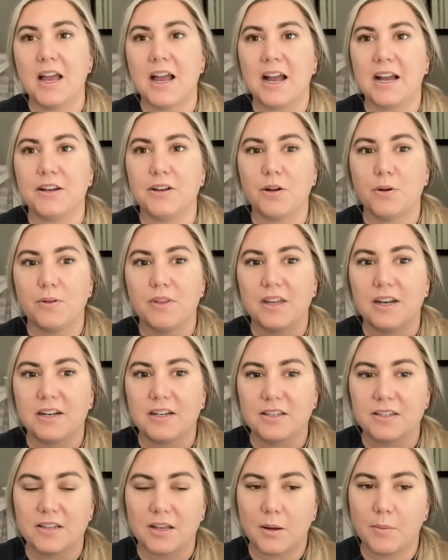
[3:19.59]
I know that
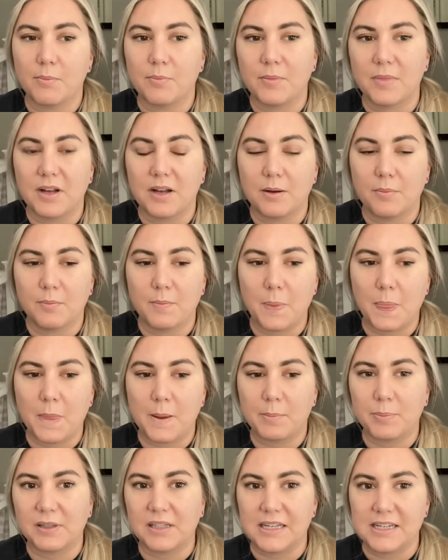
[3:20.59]
in some
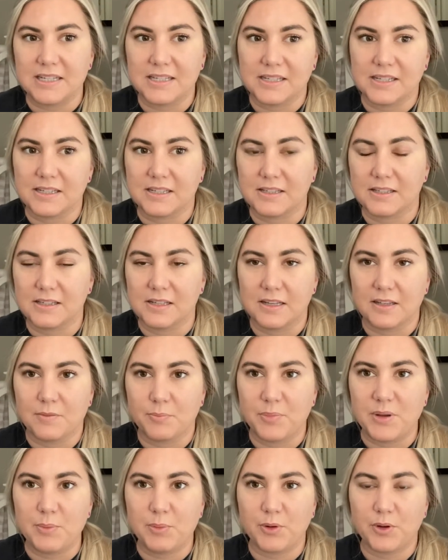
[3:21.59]
places
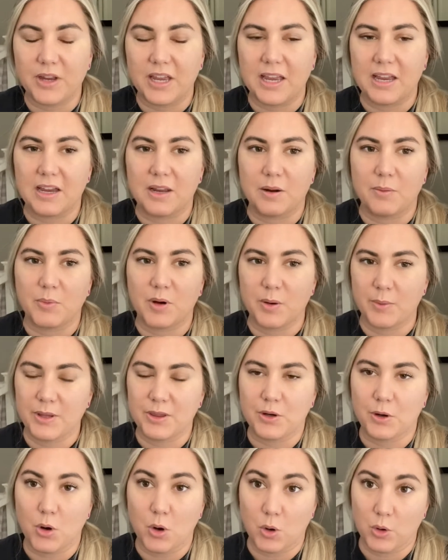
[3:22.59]
people can permit
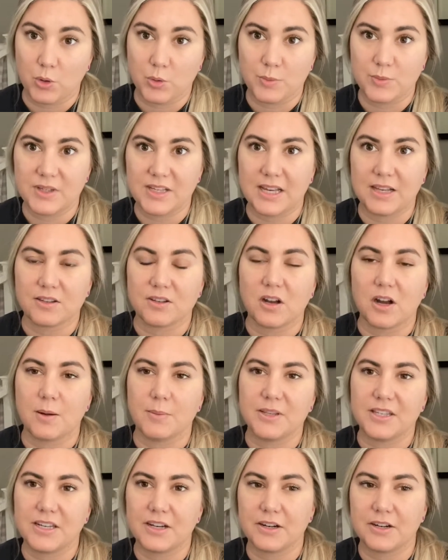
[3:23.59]
their homes as
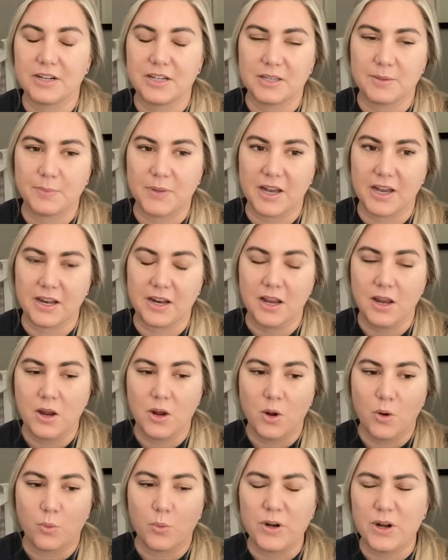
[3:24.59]
commissaries, but
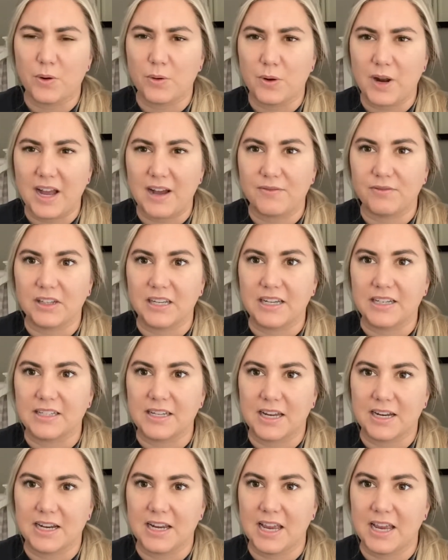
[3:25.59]
we don't have like a
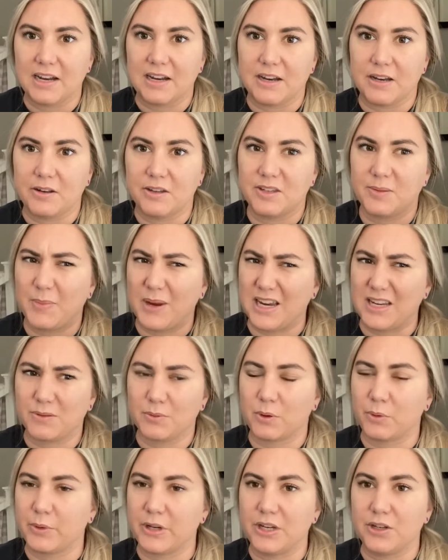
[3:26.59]
dedicated space
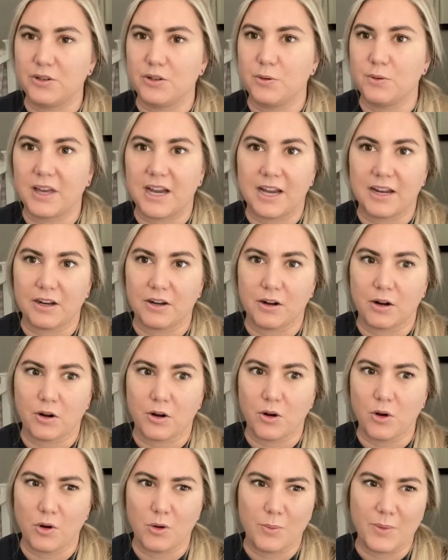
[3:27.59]
where we could do that in our
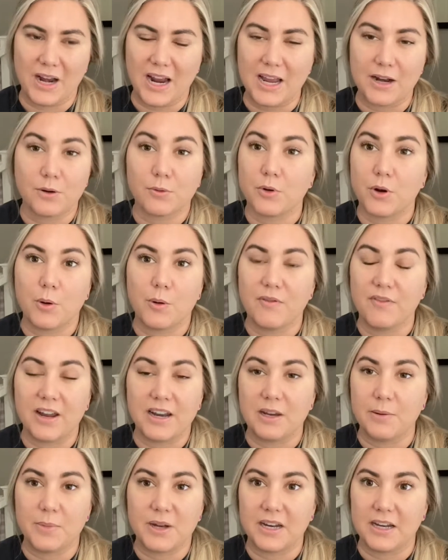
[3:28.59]
home. And I don't know of
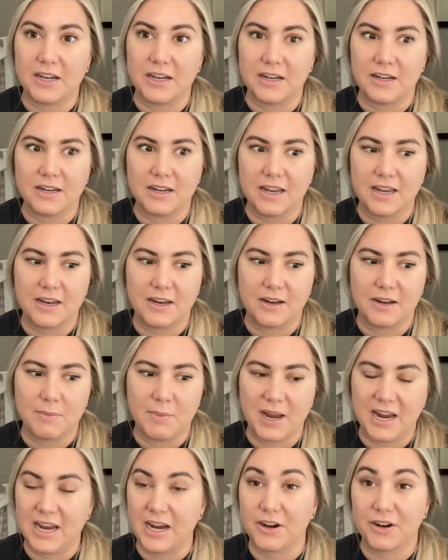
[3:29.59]
anybody in
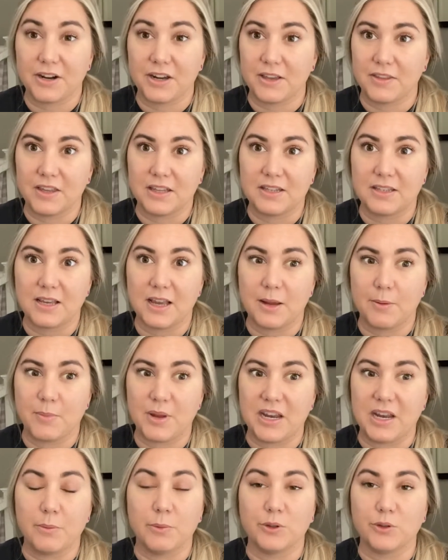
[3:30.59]
my area that's
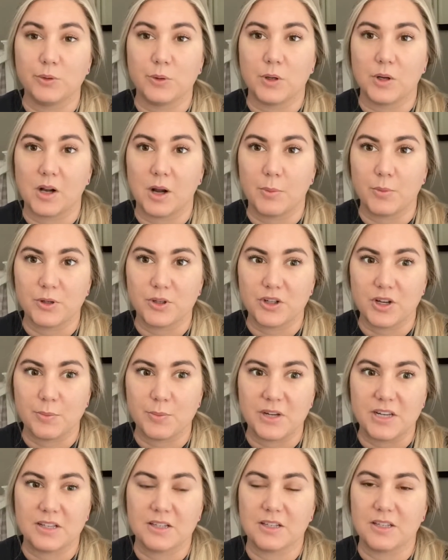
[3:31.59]
been able to accomplish it
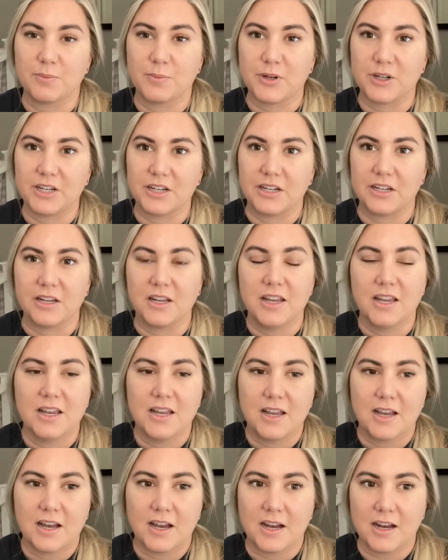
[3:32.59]
because it's pretty
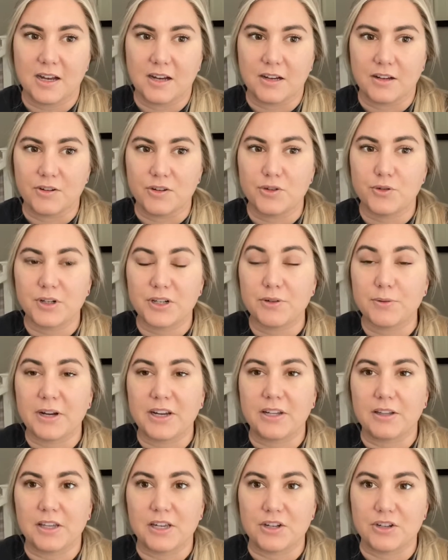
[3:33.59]
strict
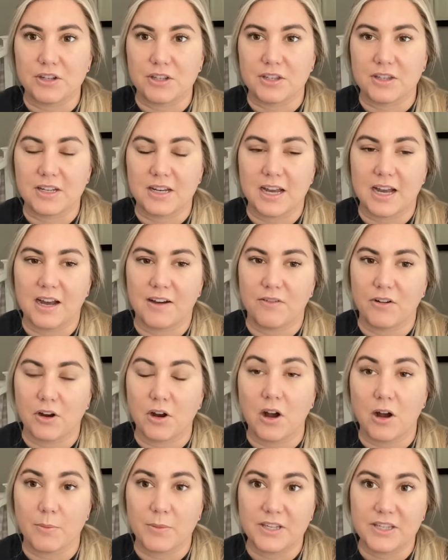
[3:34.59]
regulations to have a
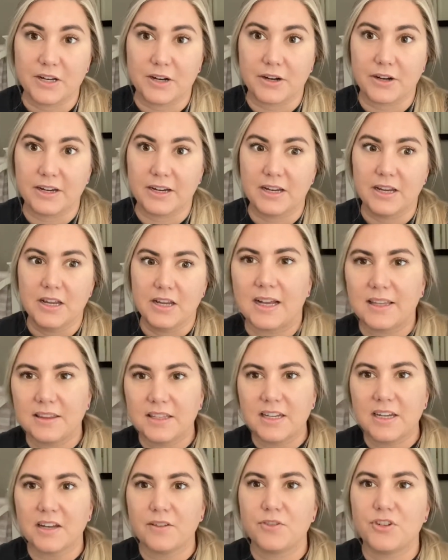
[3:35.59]
commissary. I
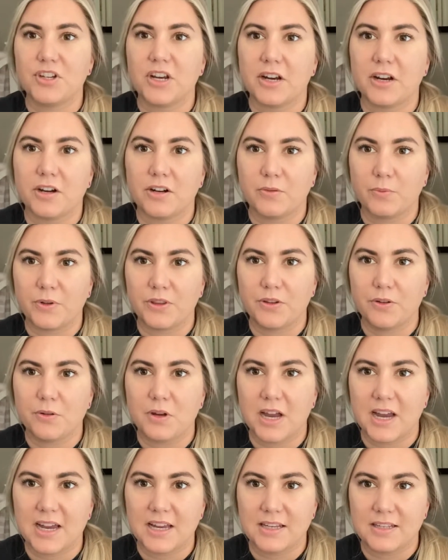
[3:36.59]
think I've shared with you
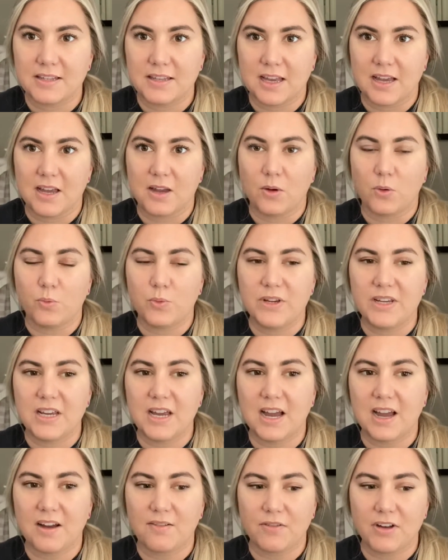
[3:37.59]
guys that we
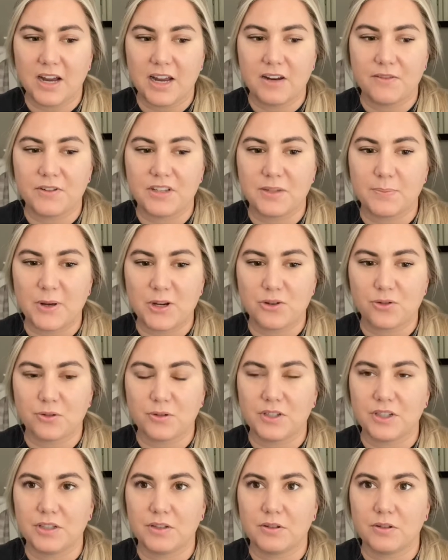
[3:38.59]
have kind of a special
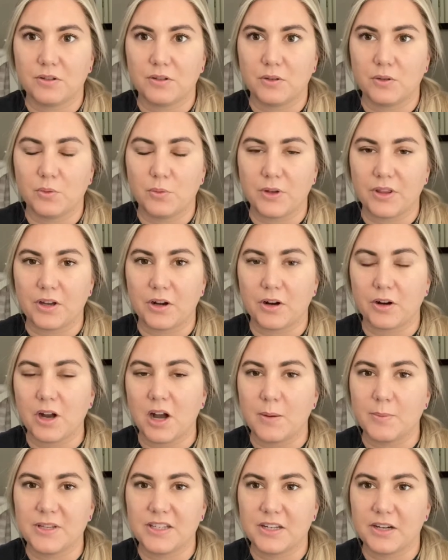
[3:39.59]
deal with our
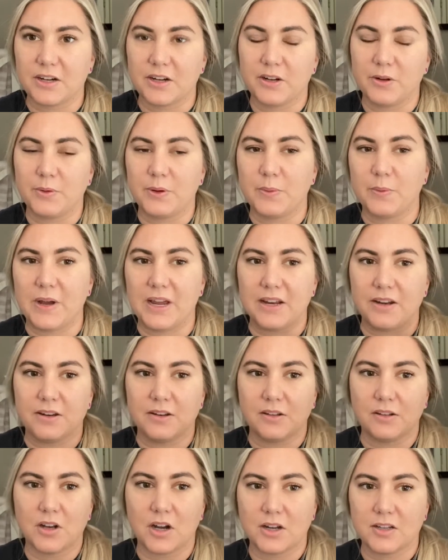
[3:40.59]
commissary. We went
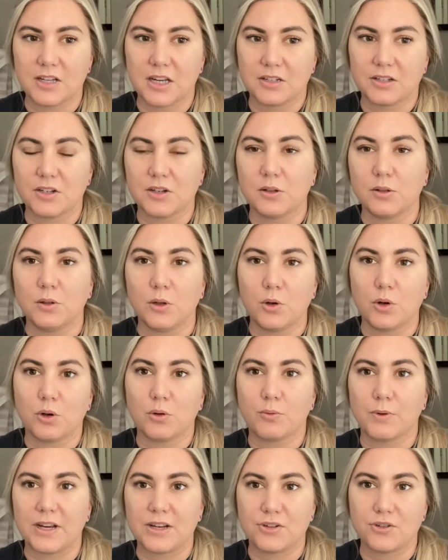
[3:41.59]
and contacted a local
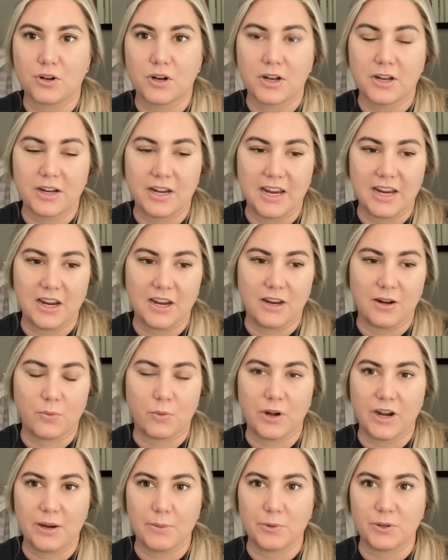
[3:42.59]
restaurant and
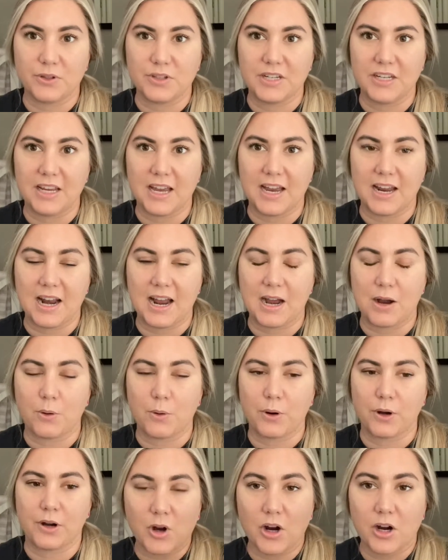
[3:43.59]
were able to get
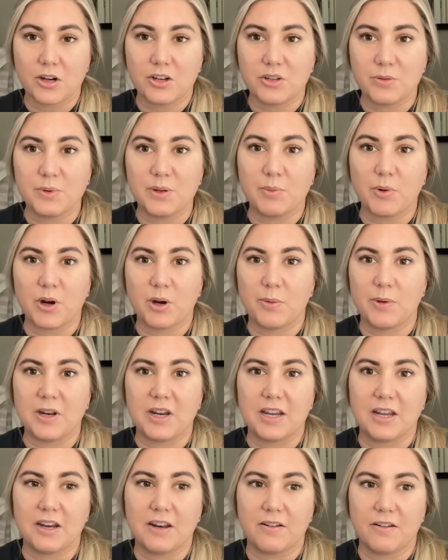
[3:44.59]
our cart to be
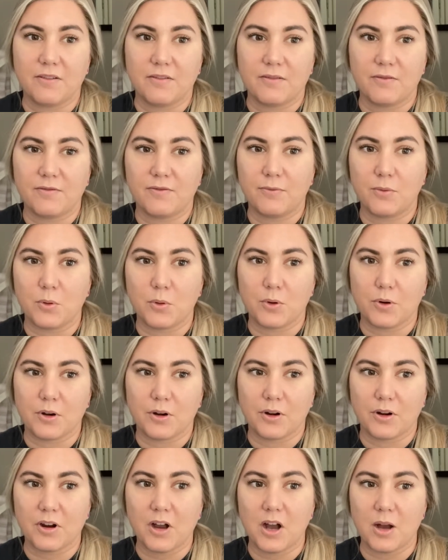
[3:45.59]
permitted
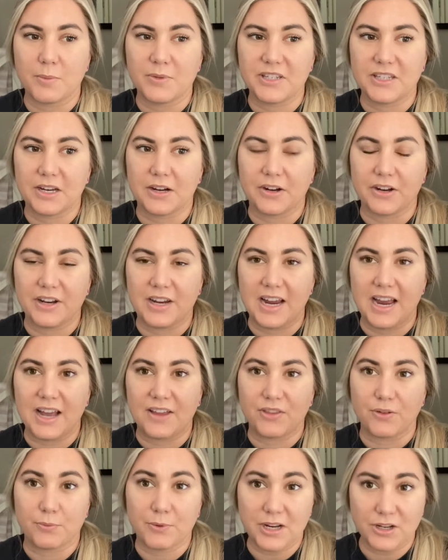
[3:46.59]
for commissary at
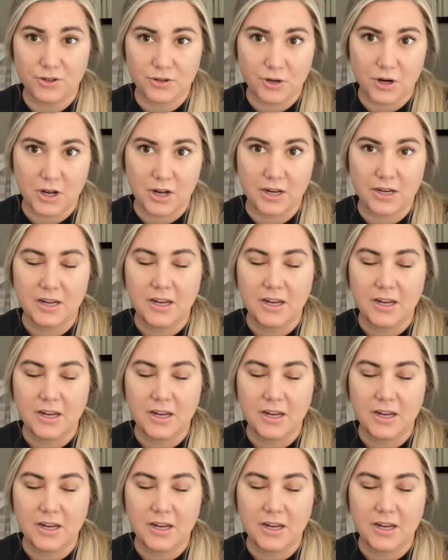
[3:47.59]
the restaurant